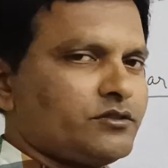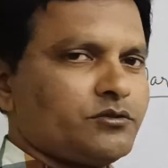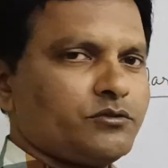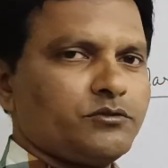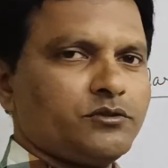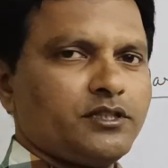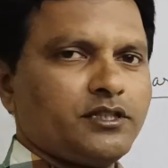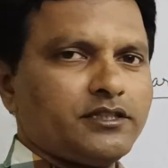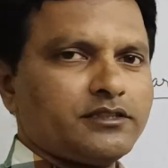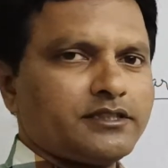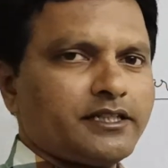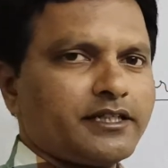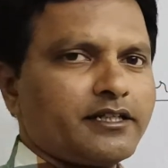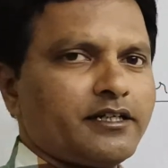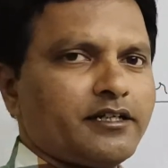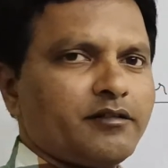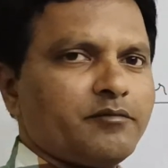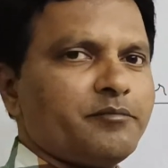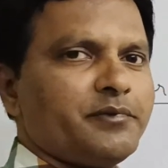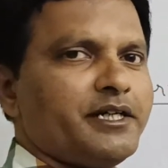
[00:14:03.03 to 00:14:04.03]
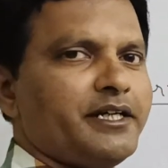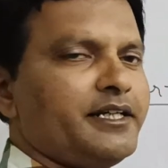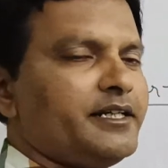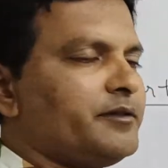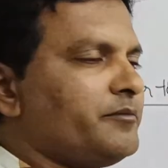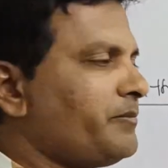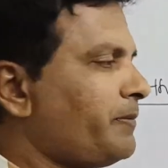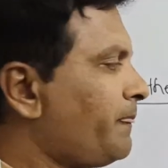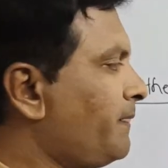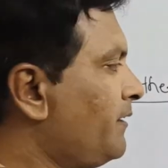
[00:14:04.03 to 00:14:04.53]
through the second
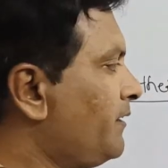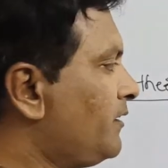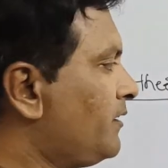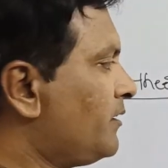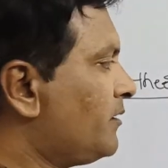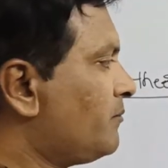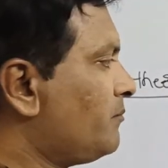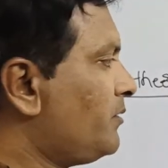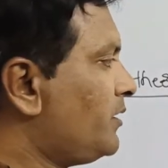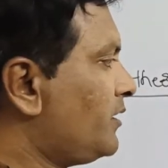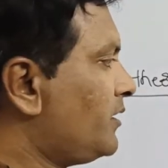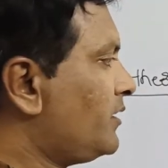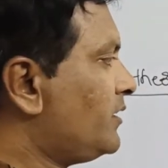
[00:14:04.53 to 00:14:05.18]
medium? But